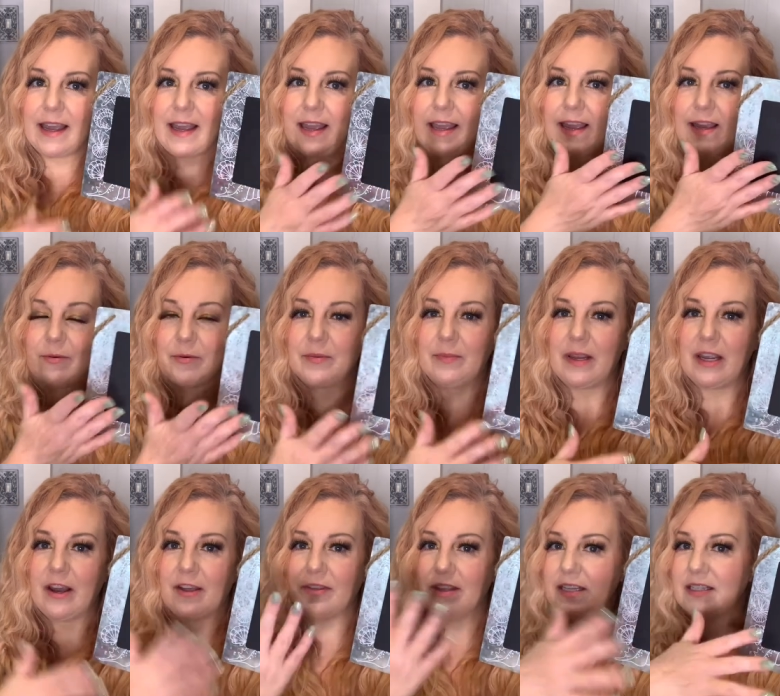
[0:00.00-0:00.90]
it would be
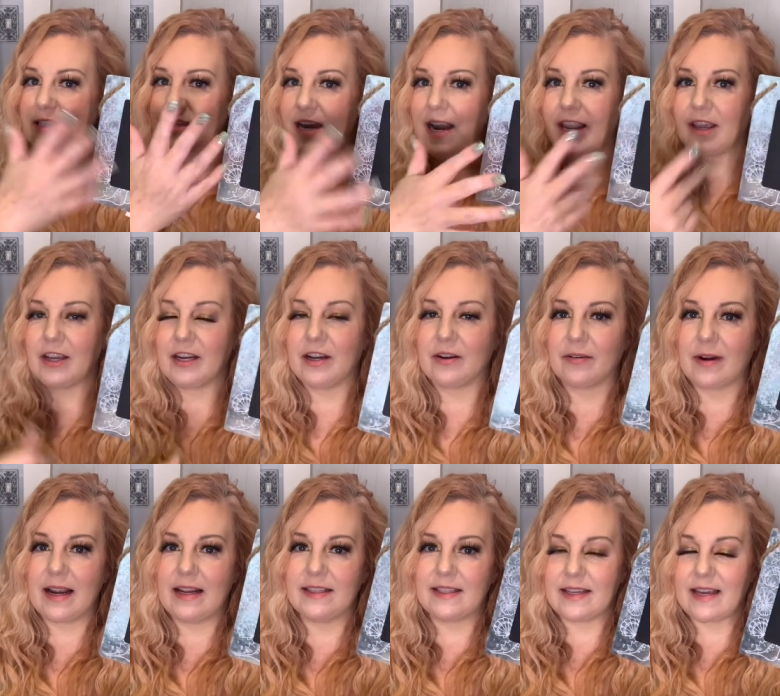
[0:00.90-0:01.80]
on this, and I could
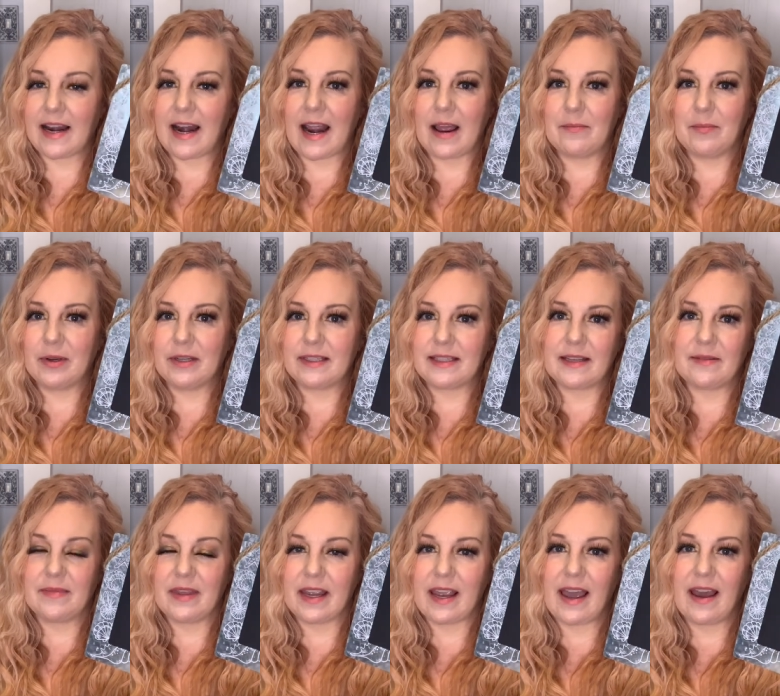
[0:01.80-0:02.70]
erase it and put
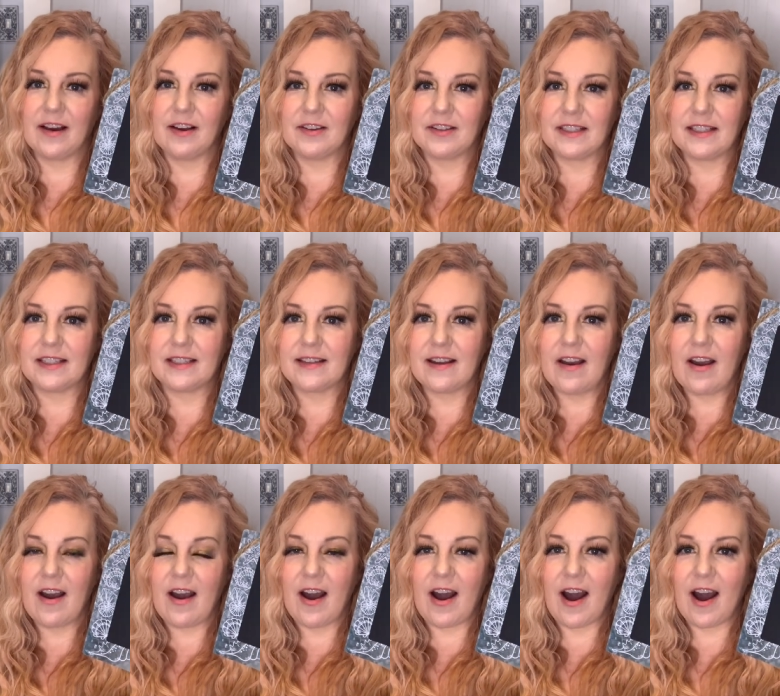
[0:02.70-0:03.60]
something else
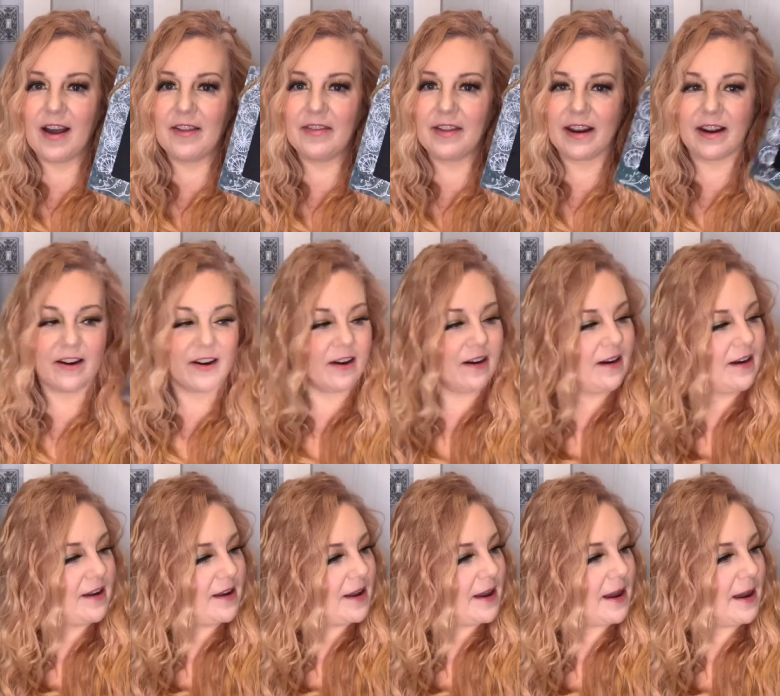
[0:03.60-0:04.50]
on there.
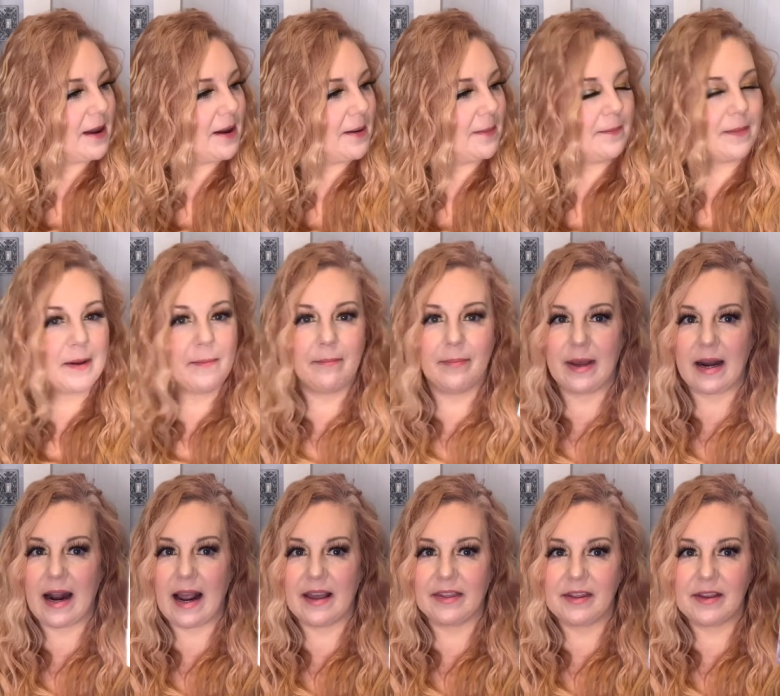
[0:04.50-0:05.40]

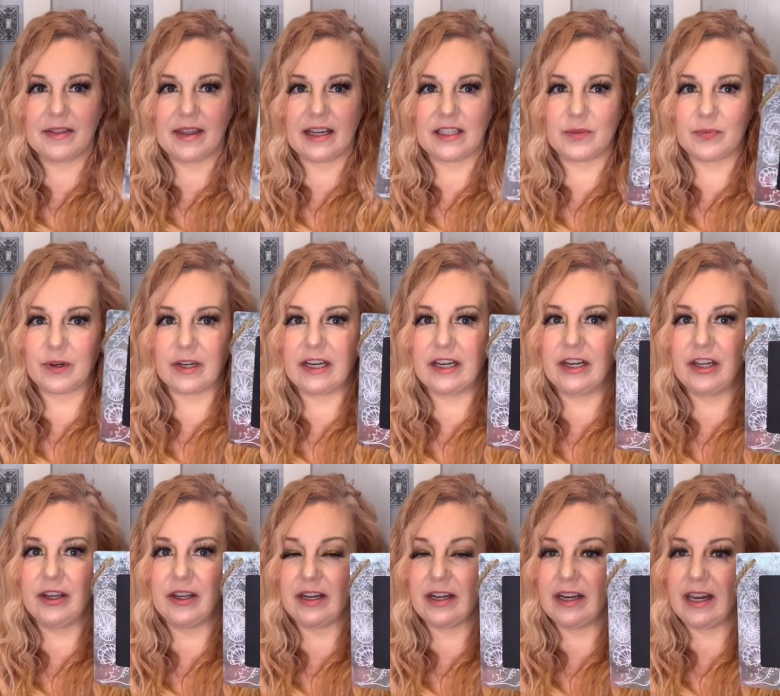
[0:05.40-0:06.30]
But I think that's pretty
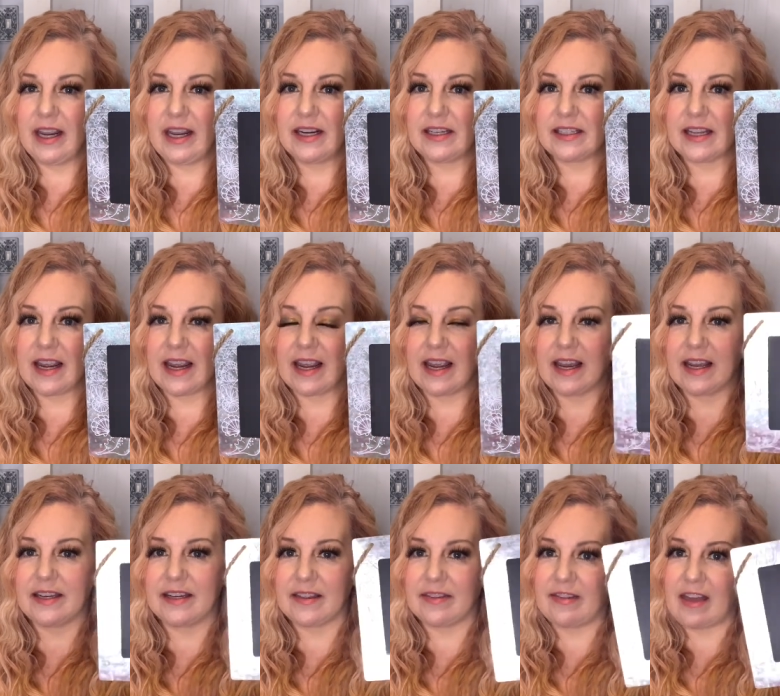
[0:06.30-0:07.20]
neat,
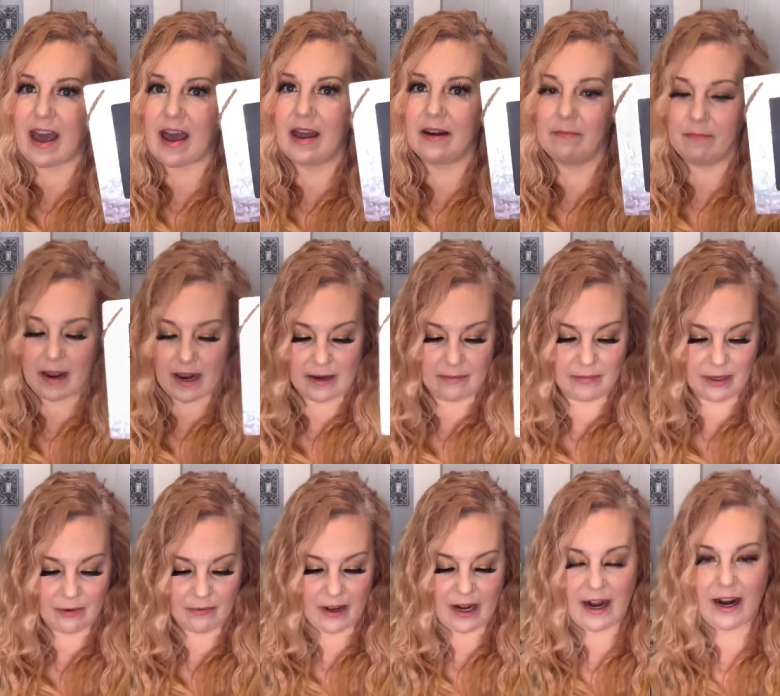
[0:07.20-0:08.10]
and that might
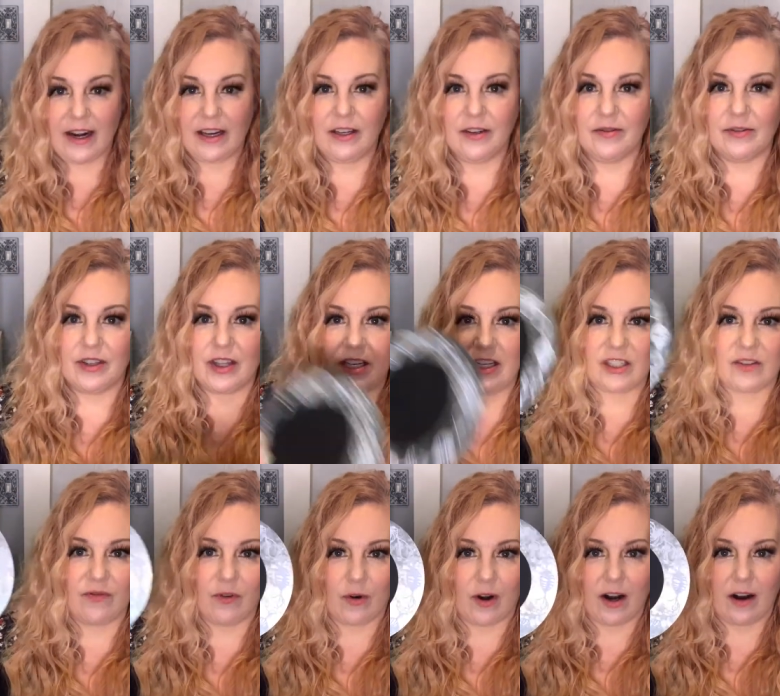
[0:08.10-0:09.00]
be what I use these
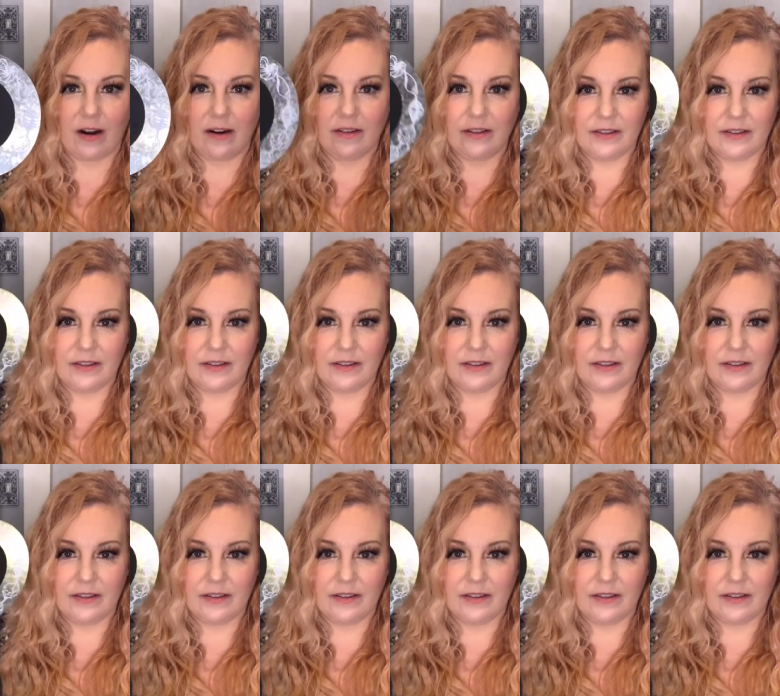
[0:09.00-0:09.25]
for.